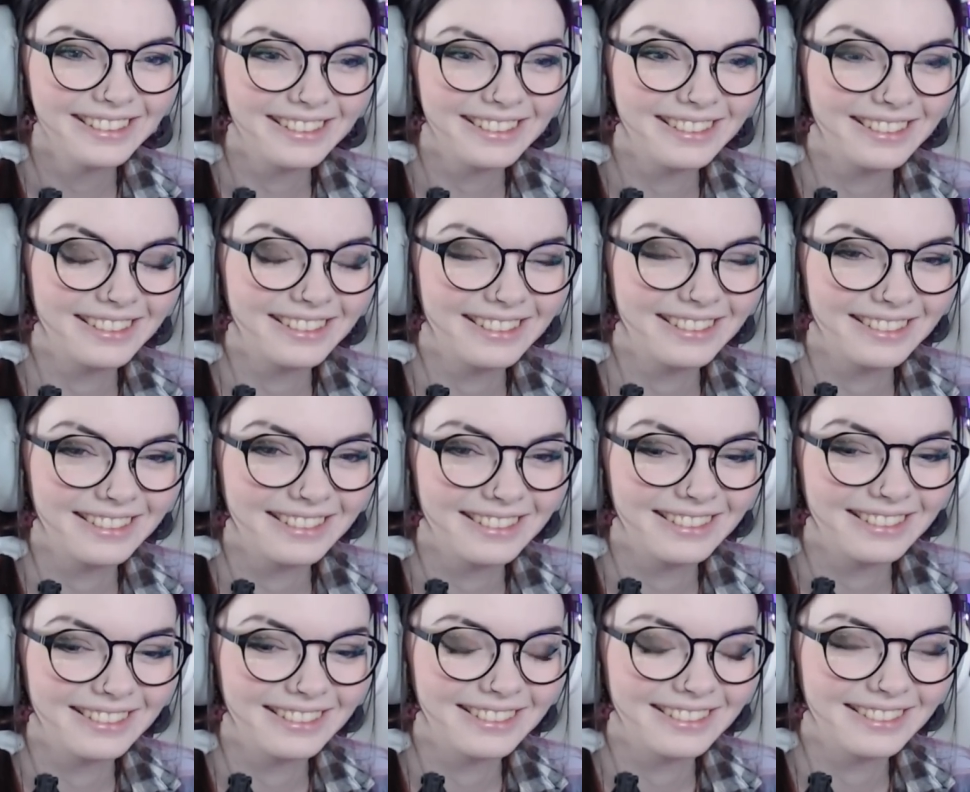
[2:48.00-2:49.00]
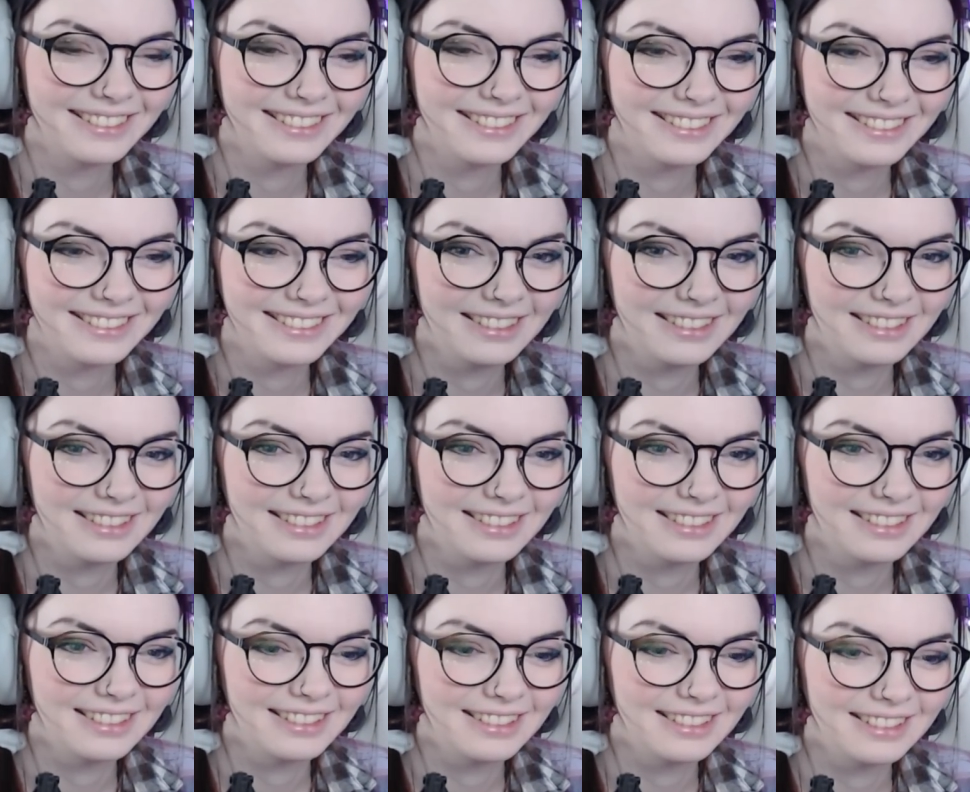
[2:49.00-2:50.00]

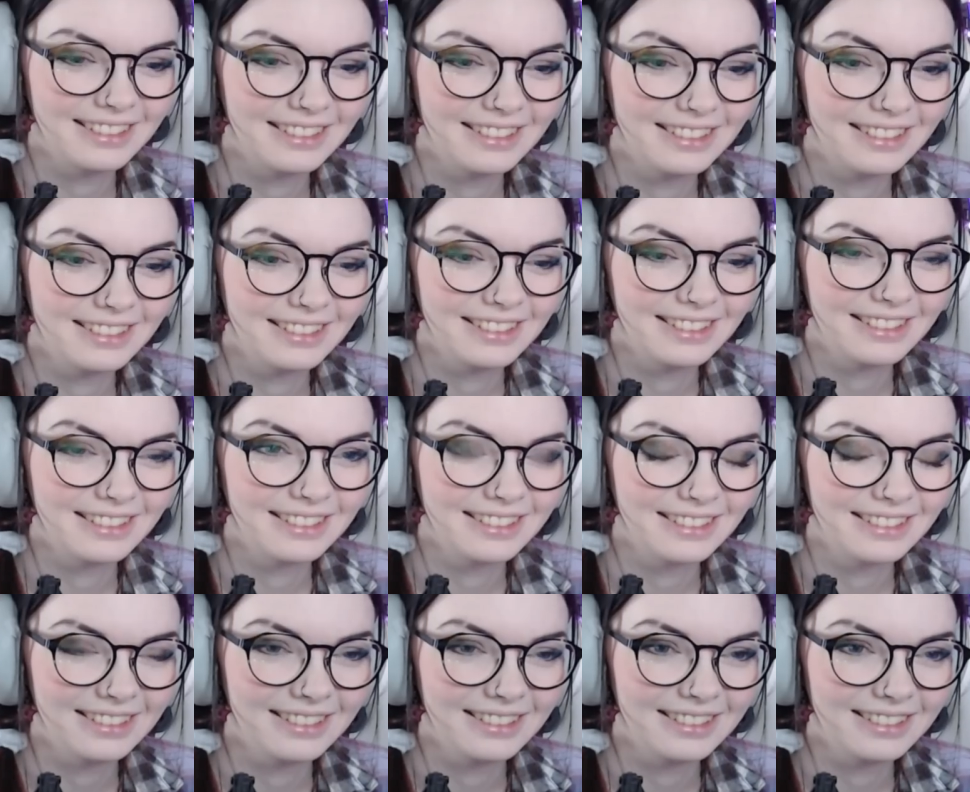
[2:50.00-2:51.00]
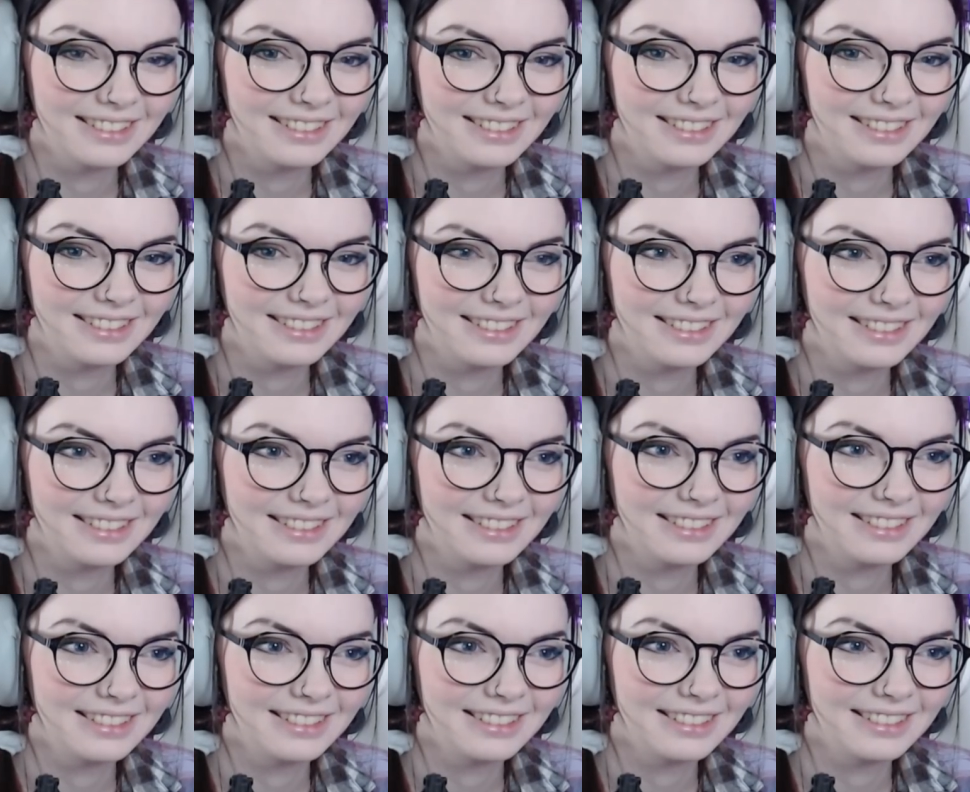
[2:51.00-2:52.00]

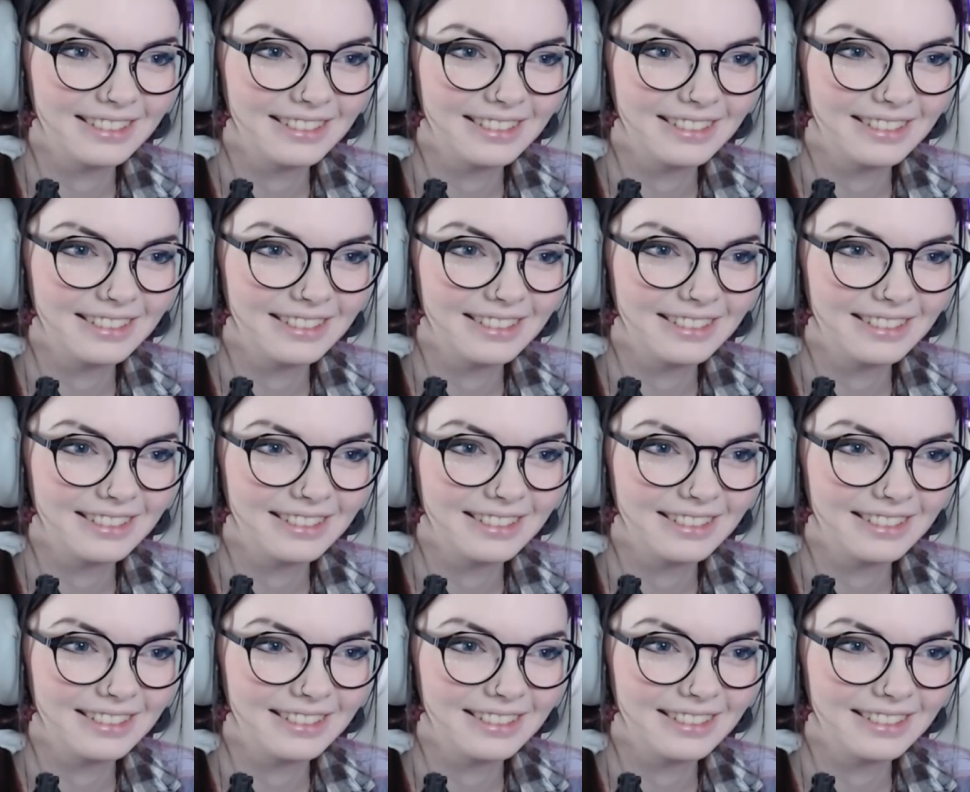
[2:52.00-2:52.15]
(silence)